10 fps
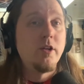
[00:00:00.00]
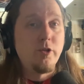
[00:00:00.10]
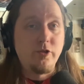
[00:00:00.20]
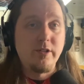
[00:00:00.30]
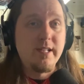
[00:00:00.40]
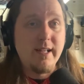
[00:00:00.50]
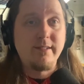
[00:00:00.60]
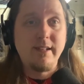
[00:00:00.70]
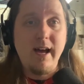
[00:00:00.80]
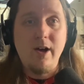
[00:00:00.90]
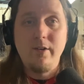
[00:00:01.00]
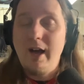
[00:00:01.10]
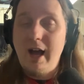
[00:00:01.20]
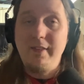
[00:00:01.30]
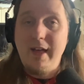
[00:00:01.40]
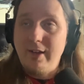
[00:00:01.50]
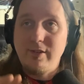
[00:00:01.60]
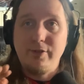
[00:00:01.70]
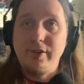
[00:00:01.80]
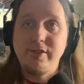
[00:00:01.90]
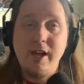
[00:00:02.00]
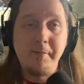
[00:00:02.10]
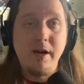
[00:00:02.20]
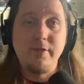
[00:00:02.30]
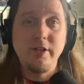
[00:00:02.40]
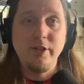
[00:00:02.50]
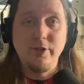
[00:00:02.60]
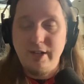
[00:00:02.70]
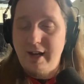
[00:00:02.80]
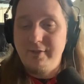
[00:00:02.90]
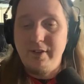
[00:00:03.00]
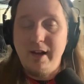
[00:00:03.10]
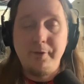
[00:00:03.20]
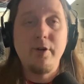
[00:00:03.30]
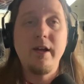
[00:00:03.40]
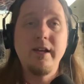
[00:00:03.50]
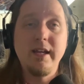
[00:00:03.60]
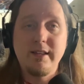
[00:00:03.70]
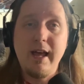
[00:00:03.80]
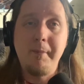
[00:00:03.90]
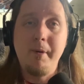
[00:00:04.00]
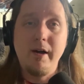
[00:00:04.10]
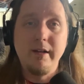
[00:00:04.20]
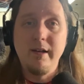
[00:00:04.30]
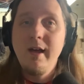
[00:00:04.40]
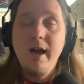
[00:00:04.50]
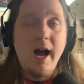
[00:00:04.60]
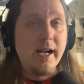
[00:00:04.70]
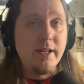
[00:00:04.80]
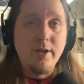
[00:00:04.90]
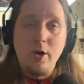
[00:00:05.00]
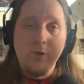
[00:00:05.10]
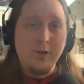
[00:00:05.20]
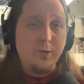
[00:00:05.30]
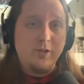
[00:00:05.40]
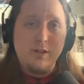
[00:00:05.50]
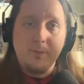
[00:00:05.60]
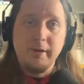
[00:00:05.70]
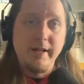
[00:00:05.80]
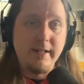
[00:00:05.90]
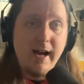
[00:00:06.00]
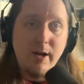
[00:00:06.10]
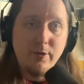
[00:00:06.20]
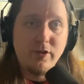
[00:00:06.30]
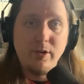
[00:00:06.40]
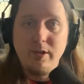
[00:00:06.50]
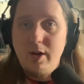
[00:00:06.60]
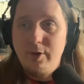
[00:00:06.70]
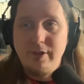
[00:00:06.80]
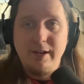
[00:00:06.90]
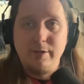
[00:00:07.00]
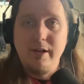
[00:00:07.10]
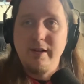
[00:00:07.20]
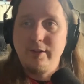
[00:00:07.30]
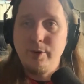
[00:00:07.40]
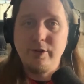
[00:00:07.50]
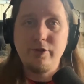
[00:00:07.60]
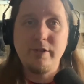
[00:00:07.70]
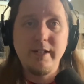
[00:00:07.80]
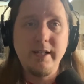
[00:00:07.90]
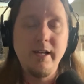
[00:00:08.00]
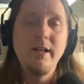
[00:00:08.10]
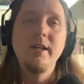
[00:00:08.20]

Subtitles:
You should test it out. That was the first time I ever used it. I have never hit that button. I didn't know if it was going to bring it down so low, it was going to run into a tree.